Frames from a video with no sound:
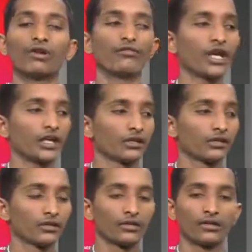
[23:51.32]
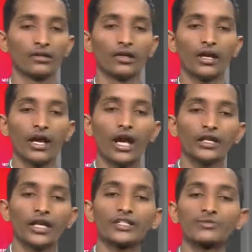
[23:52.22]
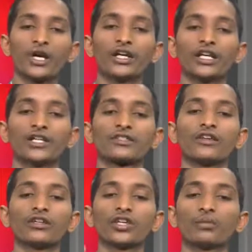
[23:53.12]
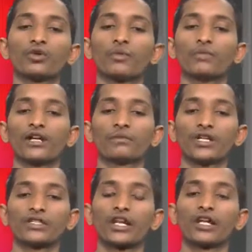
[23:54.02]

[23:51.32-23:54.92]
weight. And next point is keep your blood pressure